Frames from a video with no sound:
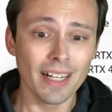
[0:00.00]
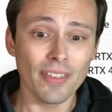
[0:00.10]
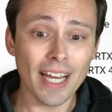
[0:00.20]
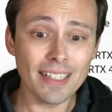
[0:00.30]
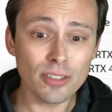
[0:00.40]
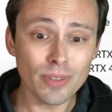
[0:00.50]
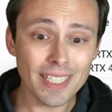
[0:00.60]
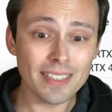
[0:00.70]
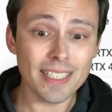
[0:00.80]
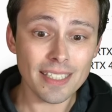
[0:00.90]
that is only
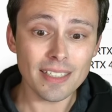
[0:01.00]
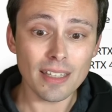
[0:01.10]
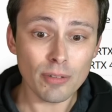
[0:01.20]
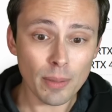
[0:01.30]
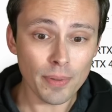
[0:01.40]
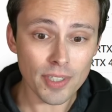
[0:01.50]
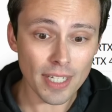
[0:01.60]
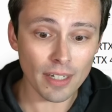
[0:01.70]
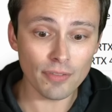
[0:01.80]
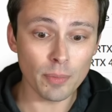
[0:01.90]

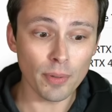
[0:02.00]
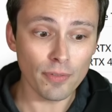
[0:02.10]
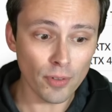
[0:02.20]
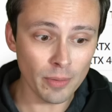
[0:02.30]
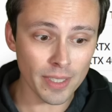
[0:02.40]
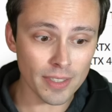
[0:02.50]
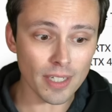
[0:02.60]
63% of the performance